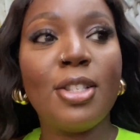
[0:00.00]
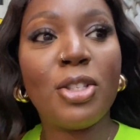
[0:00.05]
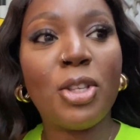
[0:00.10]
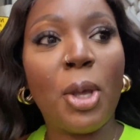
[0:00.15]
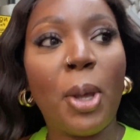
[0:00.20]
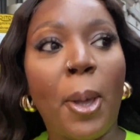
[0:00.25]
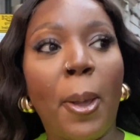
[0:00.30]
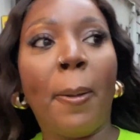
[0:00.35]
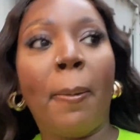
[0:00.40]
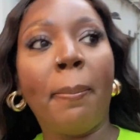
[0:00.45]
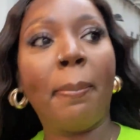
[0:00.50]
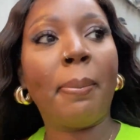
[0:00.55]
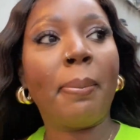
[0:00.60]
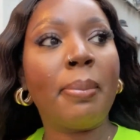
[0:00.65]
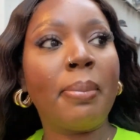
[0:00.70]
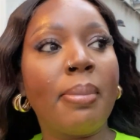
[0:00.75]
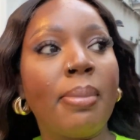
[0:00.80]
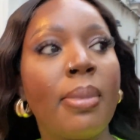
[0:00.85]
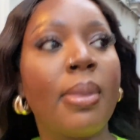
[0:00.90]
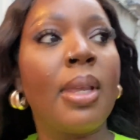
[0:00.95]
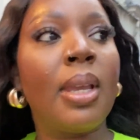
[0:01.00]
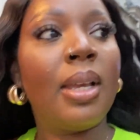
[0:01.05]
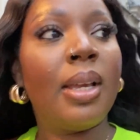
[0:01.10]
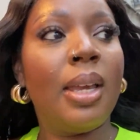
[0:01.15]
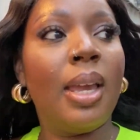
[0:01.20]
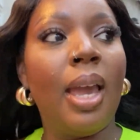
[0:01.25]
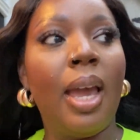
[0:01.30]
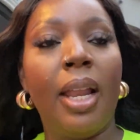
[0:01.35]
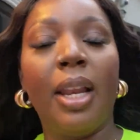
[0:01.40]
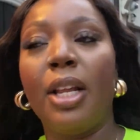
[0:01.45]
So
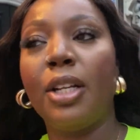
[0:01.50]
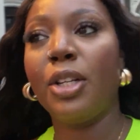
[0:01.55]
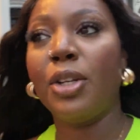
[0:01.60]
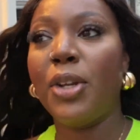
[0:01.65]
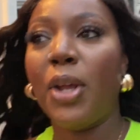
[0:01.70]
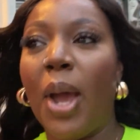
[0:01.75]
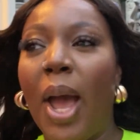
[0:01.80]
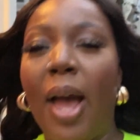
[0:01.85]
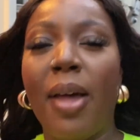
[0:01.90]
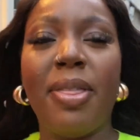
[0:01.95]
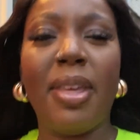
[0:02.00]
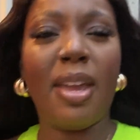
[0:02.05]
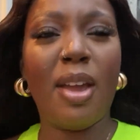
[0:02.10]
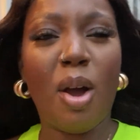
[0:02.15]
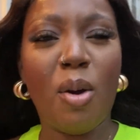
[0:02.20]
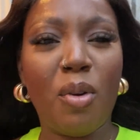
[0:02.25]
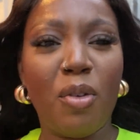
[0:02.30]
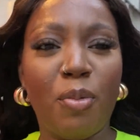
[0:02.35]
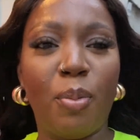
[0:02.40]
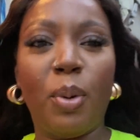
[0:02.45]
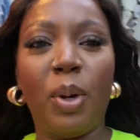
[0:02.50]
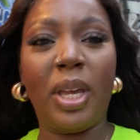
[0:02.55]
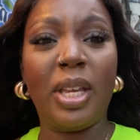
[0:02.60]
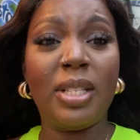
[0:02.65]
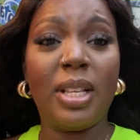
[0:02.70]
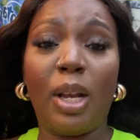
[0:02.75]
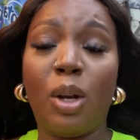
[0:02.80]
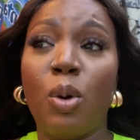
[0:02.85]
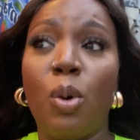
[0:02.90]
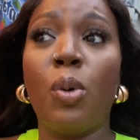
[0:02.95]
yeah, and I don't know how they are with bookings.
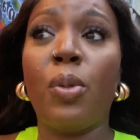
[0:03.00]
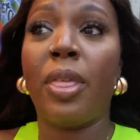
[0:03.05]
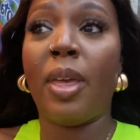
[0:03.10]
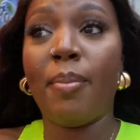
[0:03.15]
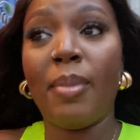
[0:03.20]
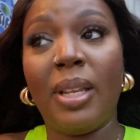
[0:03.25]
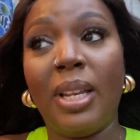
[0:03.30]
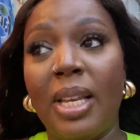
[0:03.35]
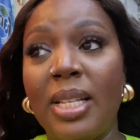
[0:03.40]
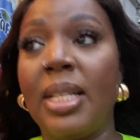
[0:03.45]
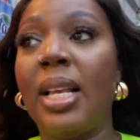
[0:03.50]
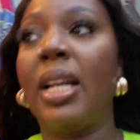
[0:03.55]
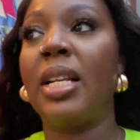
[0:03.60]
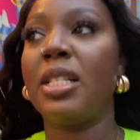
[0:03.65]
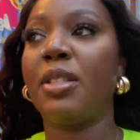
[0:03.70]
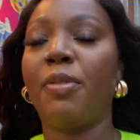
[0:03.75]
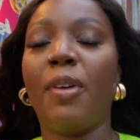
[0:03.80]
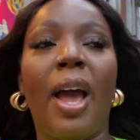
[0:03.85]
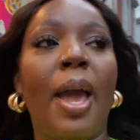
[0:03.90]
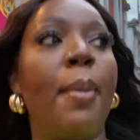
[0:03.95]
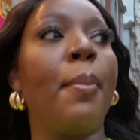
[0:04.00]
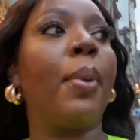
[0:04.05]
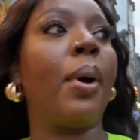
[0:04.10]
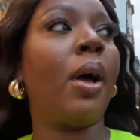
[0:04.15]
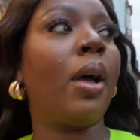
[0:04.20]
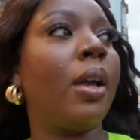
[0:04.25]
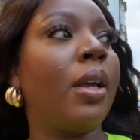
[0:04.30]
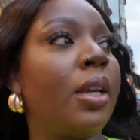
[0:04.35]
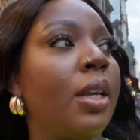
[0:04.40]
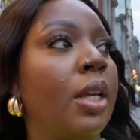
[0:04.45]
I called them and they said it's fine, but
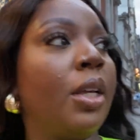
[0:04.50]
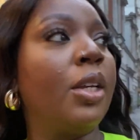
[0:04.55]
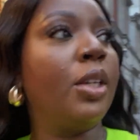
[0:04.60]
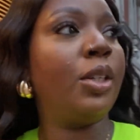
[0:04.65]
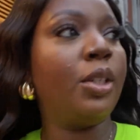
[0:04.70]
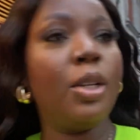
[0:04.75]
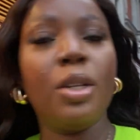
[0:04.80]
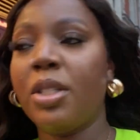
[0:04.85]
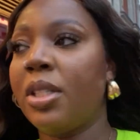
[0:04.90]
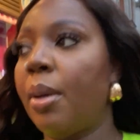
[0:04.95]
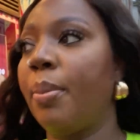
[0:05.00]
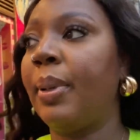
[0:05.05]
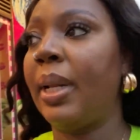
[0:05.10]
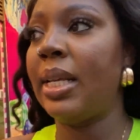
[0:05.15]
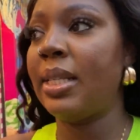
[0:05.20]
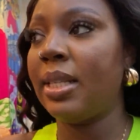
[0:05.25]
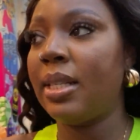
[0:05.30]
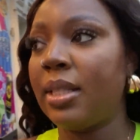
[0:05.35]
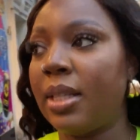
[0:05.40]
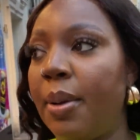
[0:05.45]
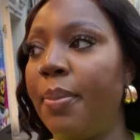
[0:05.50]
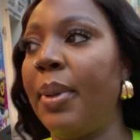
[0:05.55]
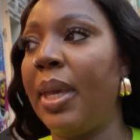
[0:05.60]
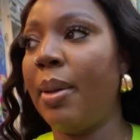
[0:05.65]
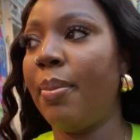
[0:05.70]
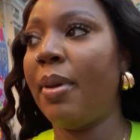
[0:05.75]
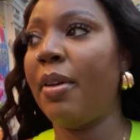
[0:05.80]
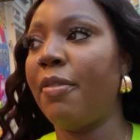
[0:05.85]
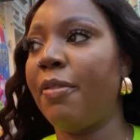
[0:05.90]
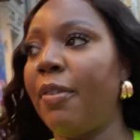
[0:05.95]
you know, some places can be a
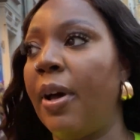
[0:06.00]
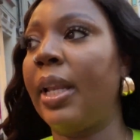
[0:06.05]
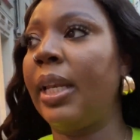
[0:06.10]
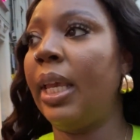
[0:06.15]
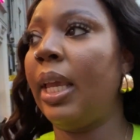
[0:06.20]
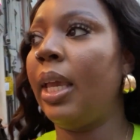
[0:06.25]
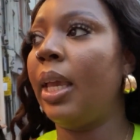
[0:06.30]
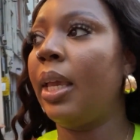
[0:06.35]
bit funny.